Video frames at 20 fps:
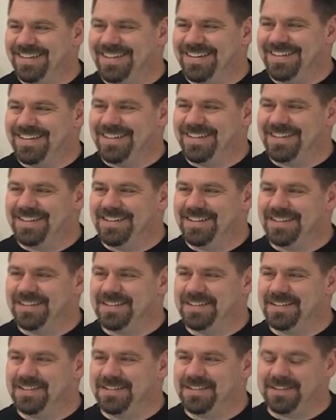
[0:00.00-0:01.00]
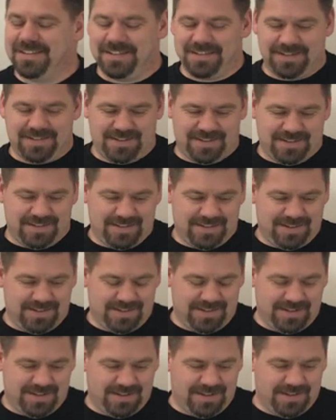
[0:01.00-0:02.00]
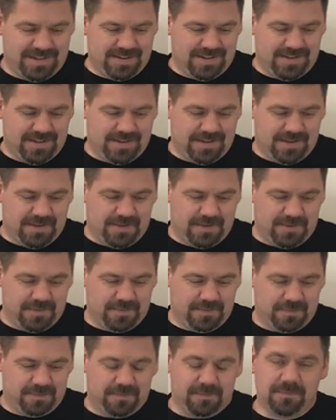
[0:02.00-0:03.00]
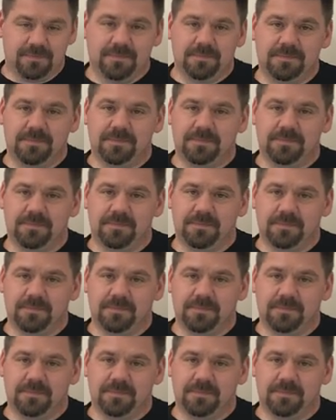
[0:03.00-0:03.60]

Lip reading: No words are spoken by the person on screen.